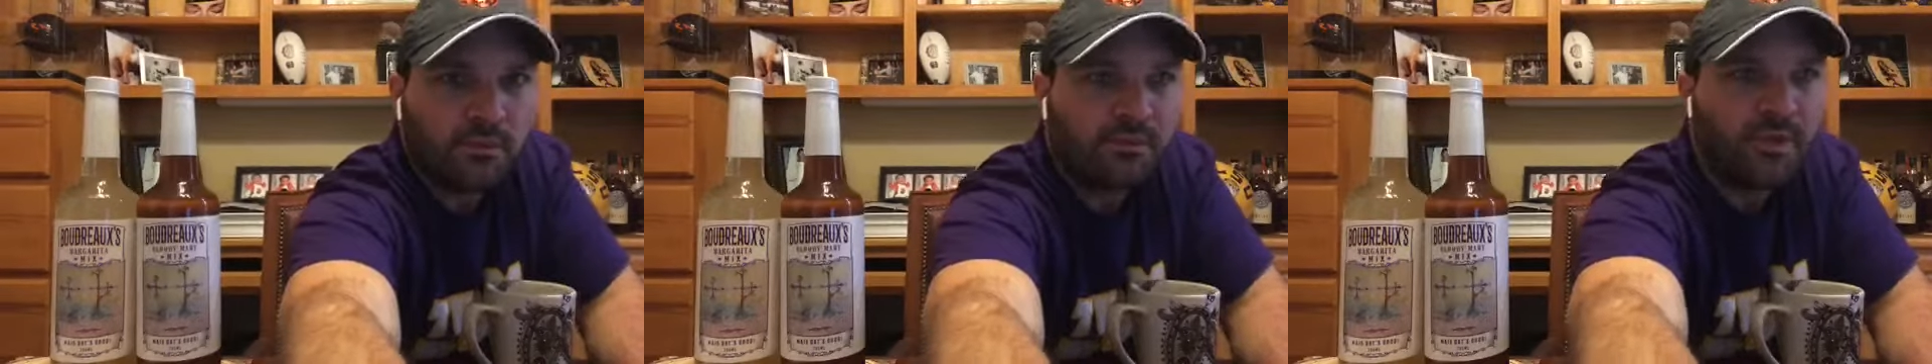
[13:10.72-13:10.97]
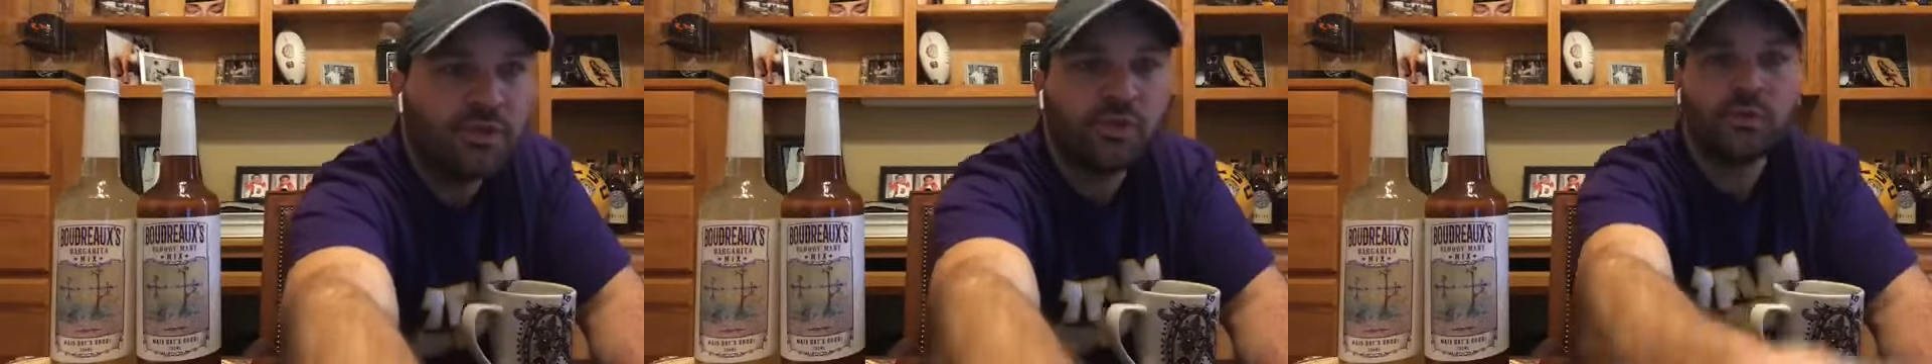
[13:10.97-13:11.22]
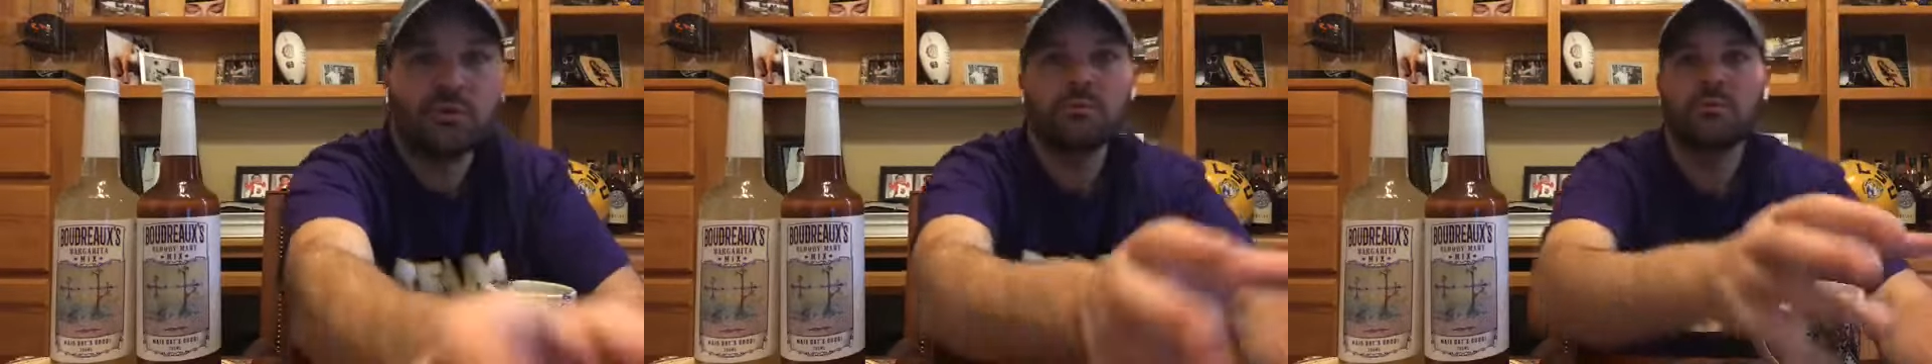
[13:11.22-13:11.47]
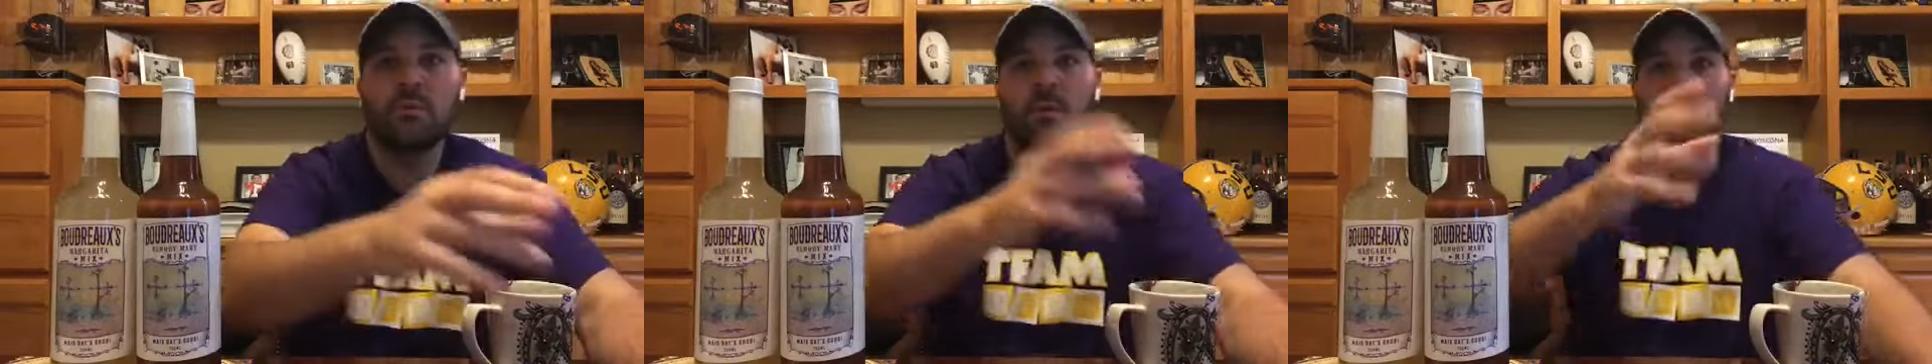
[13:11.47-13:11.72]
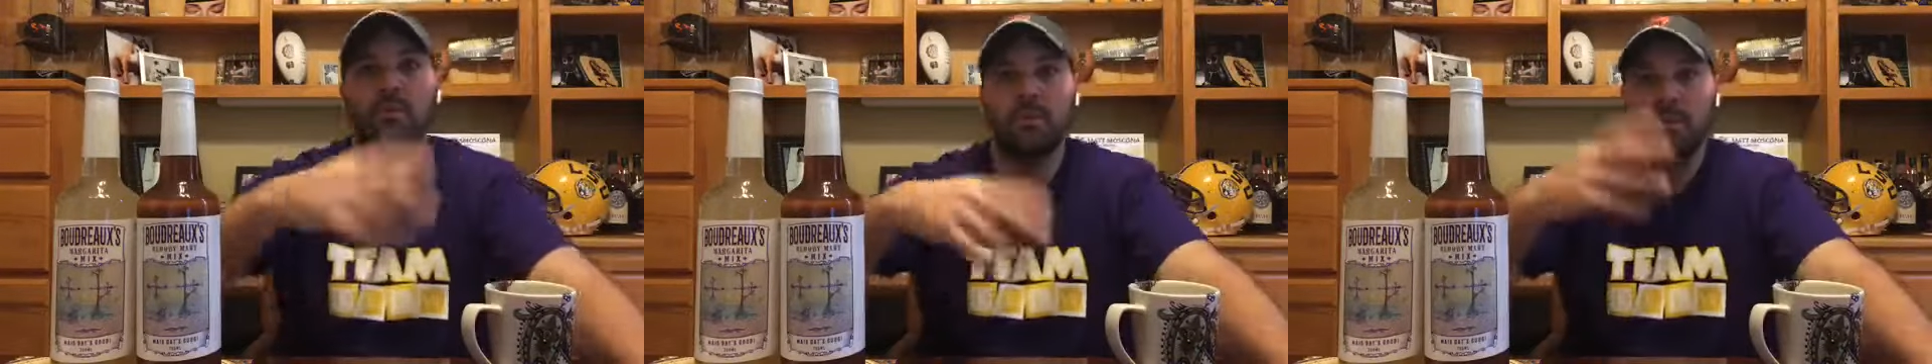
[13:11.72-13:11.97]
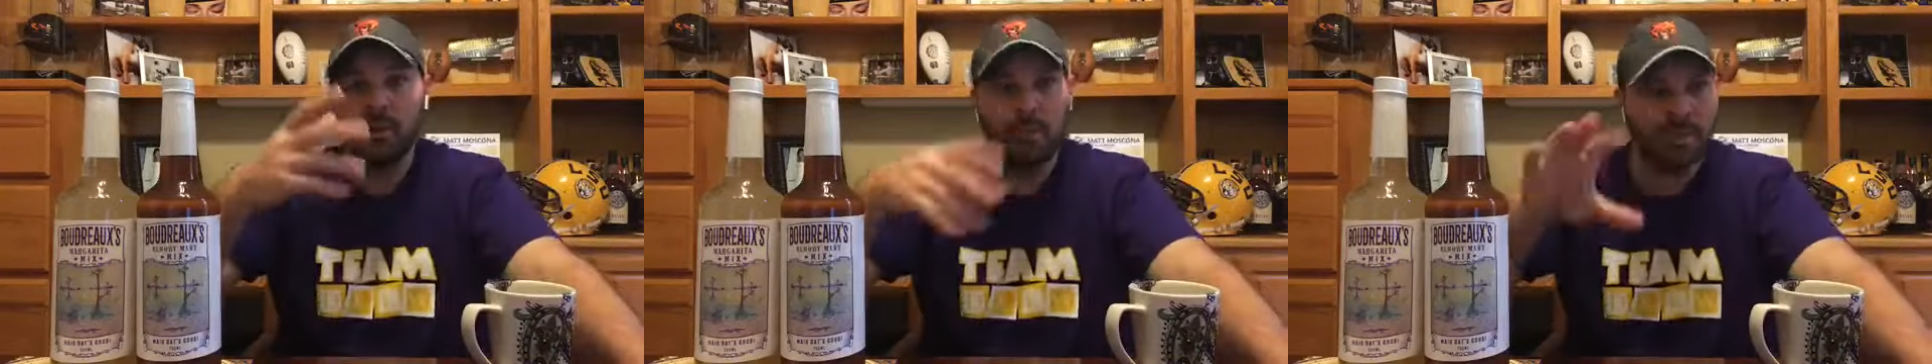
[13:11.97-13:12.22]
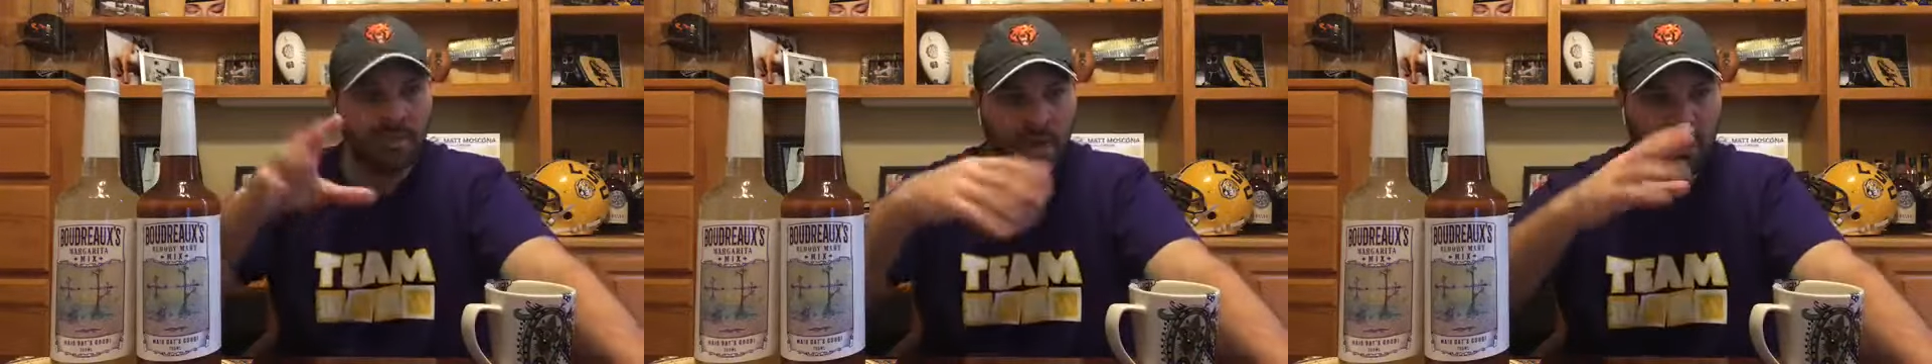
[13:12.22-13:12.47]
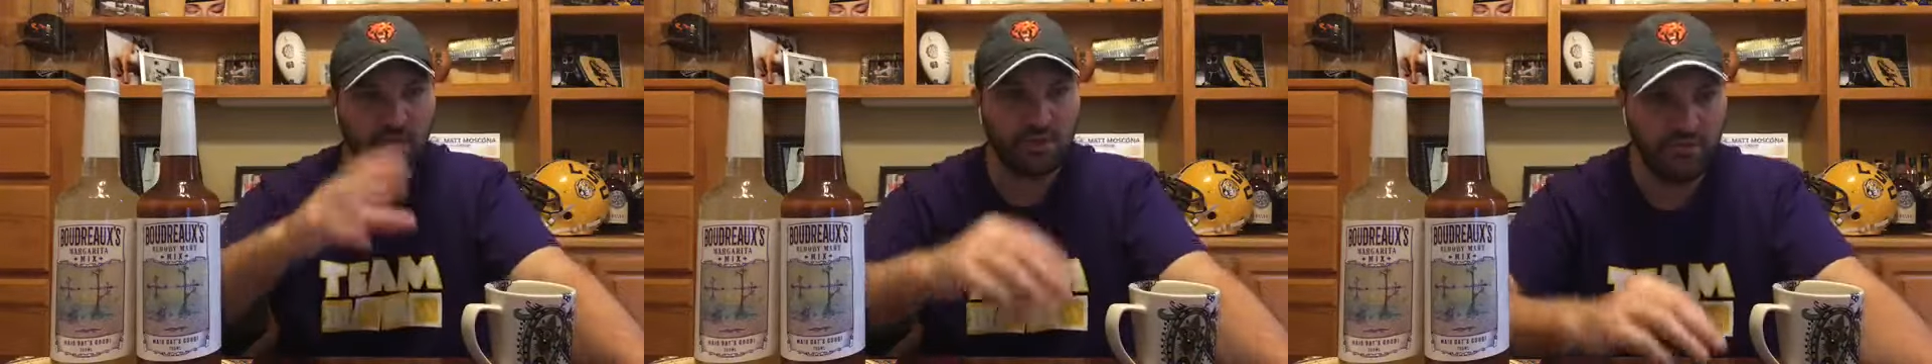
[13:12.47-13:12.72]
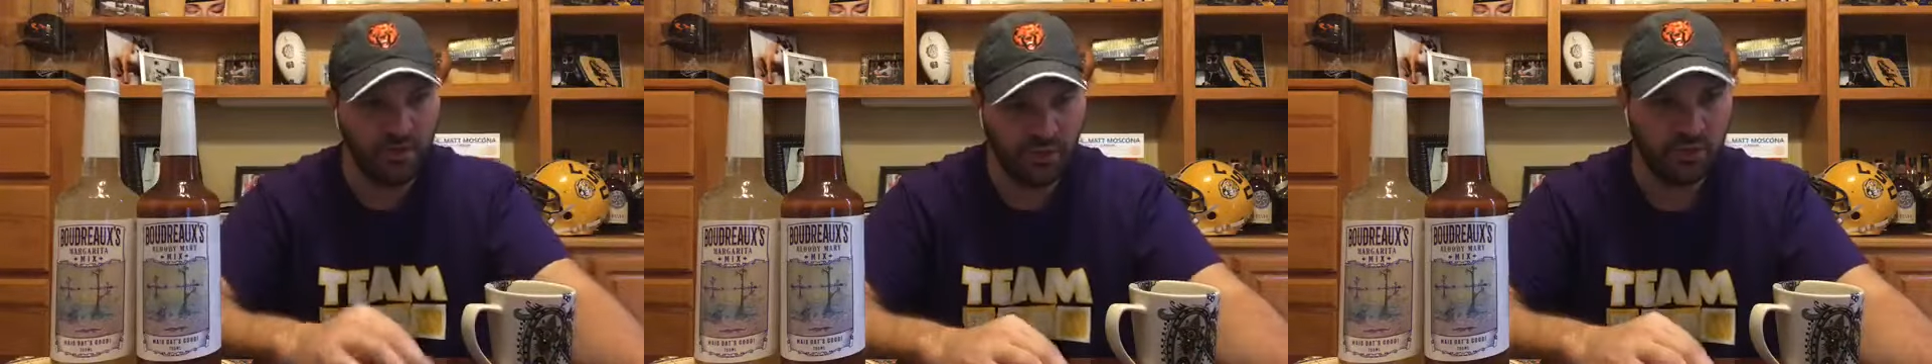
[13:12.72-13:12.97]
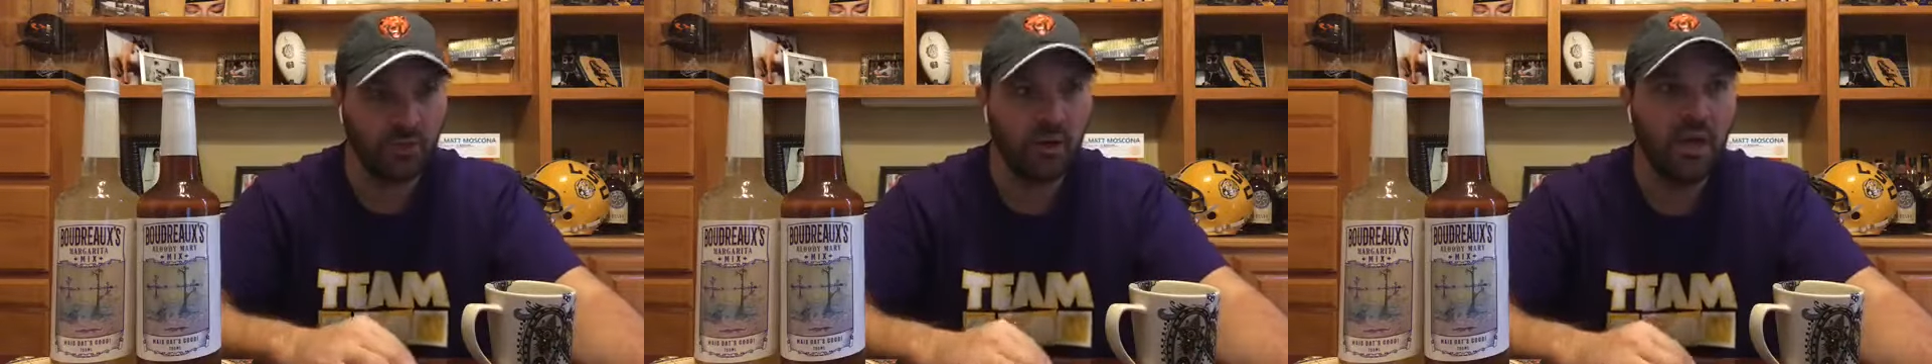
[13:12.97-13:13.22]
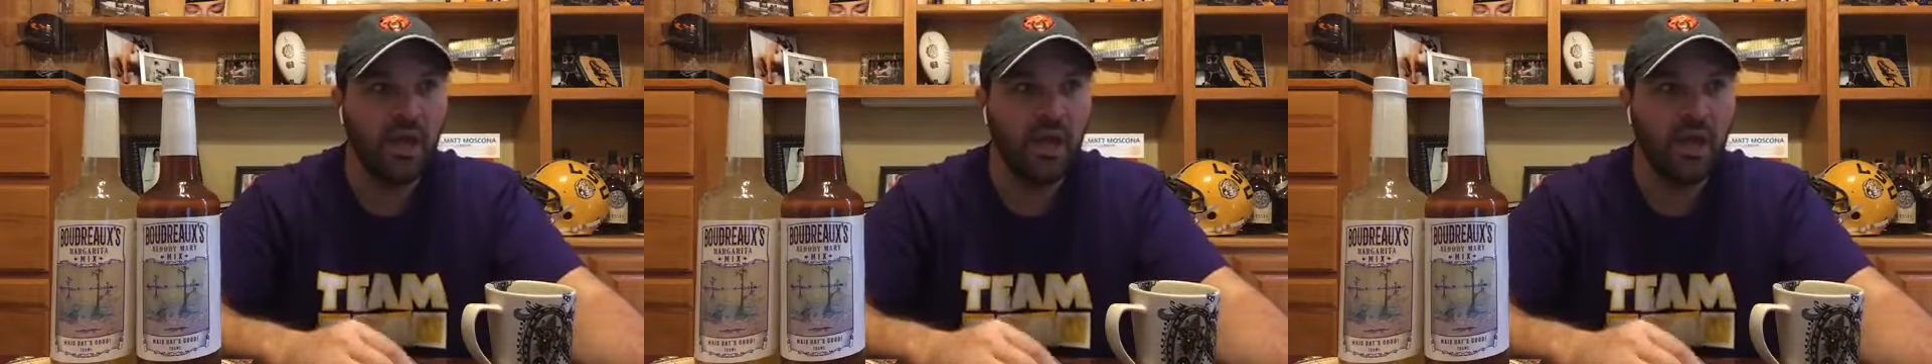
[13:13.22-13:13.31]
feature, um, a mixology feature,